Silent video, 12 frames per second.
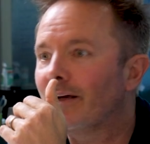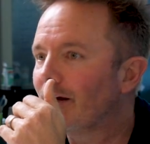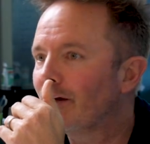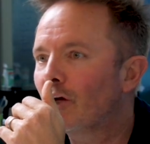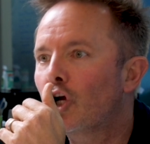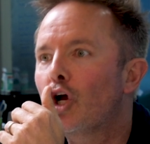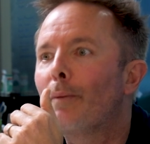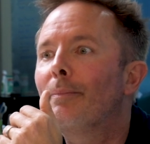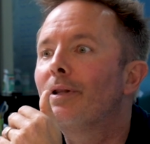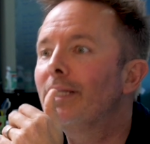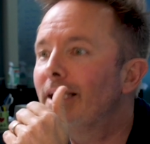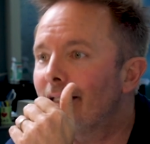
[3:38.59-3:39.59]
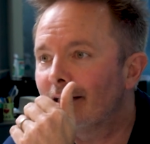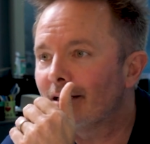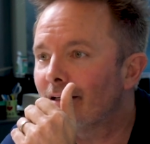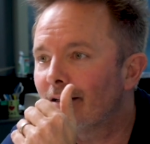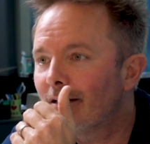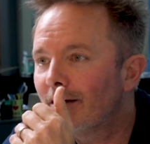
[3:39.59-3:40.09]
you or still
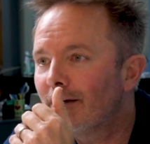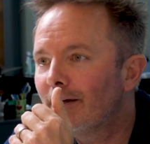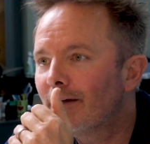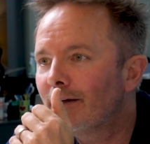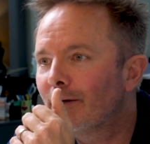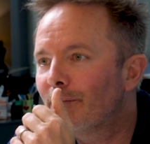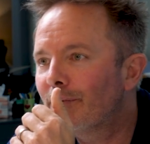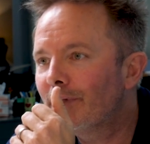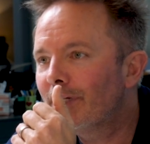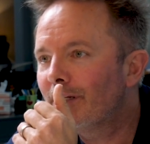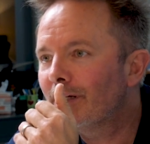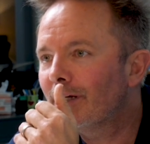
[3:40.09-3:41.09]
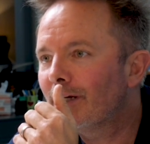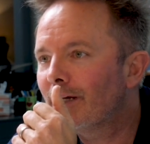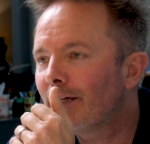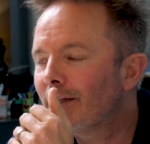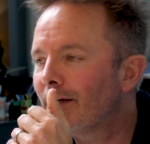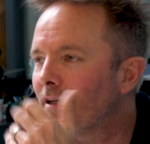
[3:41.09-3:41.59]
completely. Right. Completely. And
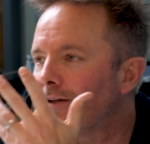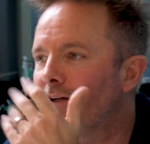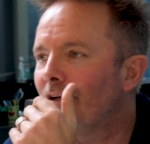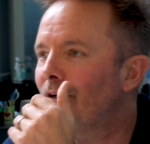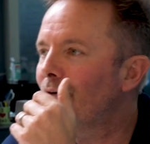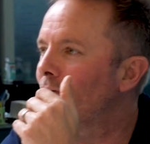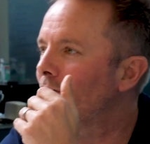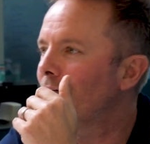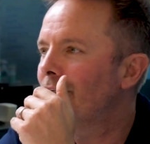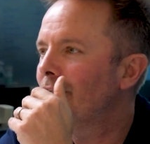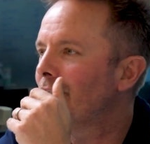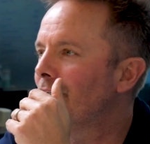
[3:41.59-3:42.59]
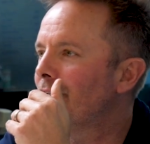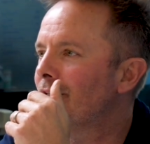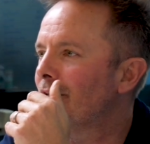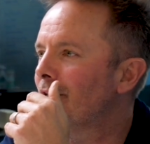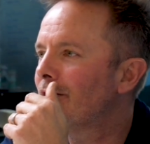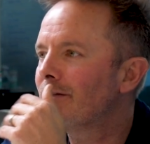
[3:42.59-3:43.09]
I thought, you know,
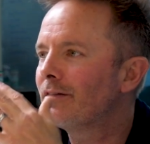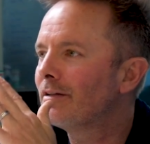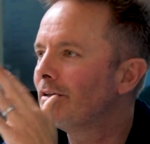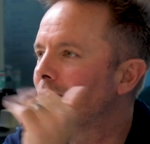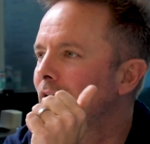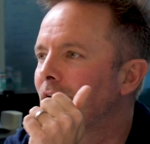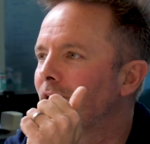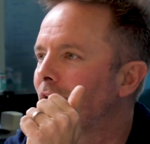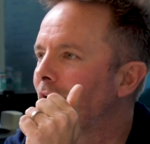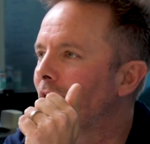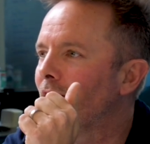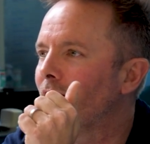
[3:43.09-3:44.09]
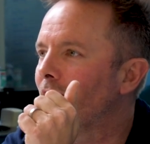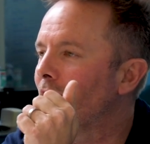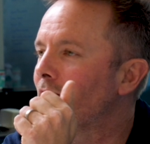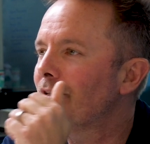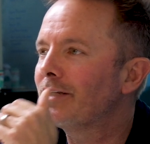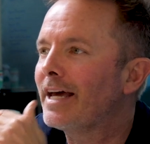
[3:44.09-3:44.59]
this is
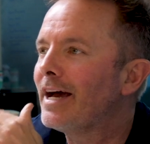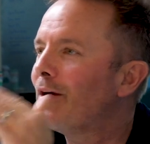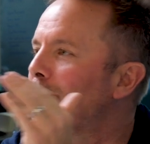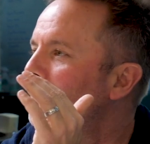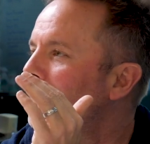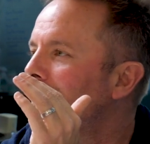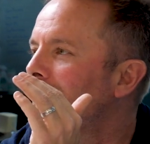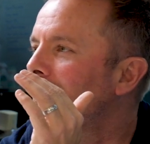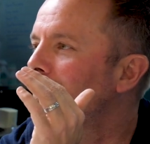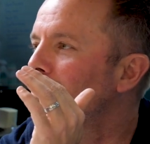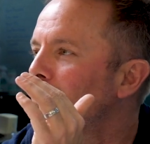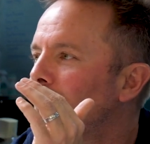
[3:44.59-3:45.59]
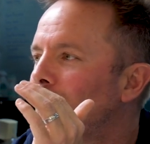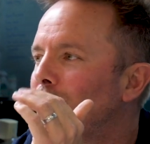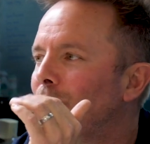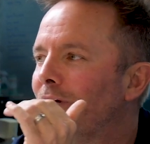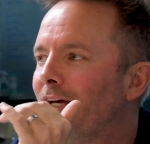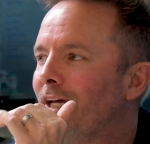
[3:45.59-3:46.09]
this is out of my
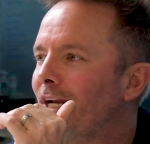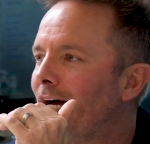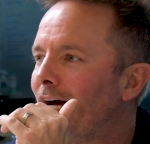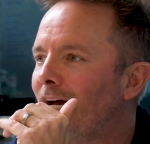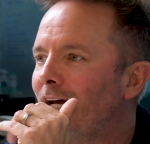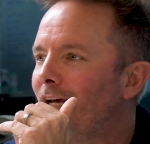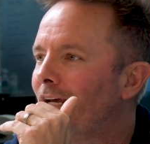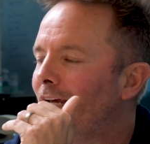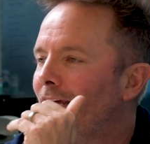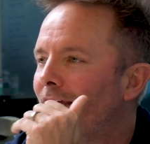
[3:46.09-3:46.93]
control, and I